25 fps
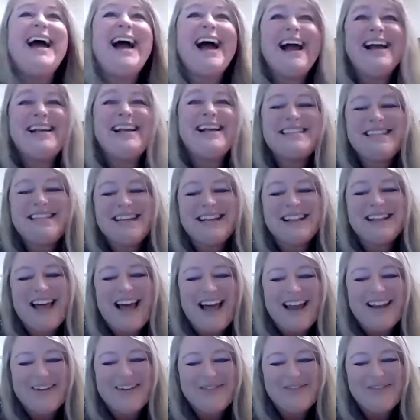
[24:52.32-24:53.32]
I see a
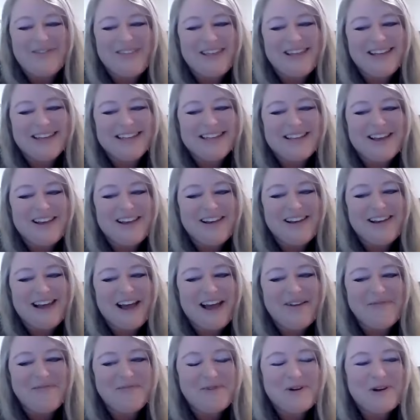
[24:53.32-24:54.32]
lot of things that
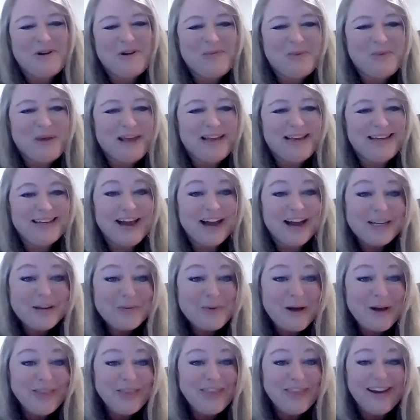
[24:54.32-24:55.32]
could be talked
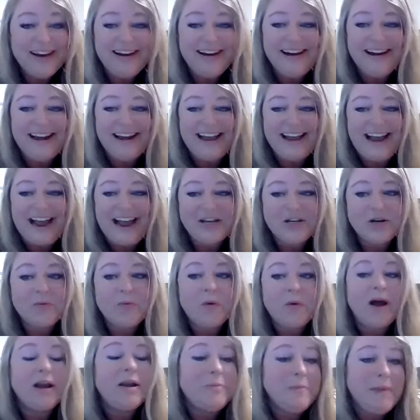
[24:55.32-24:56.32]
about there, and I don't
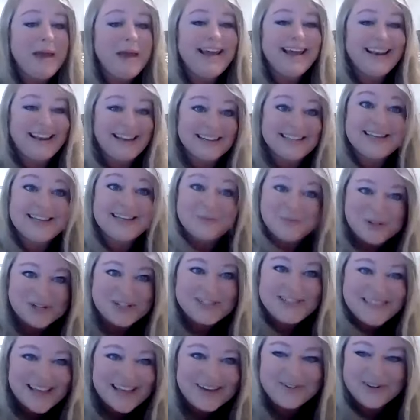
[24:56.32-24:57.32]
want to make any
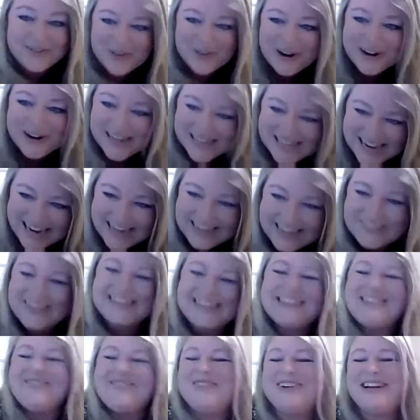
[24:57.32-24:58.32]
assumptions like we've already talked about
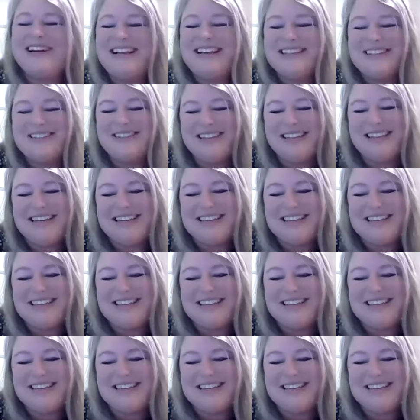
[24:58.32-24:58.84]
this morning, Julie.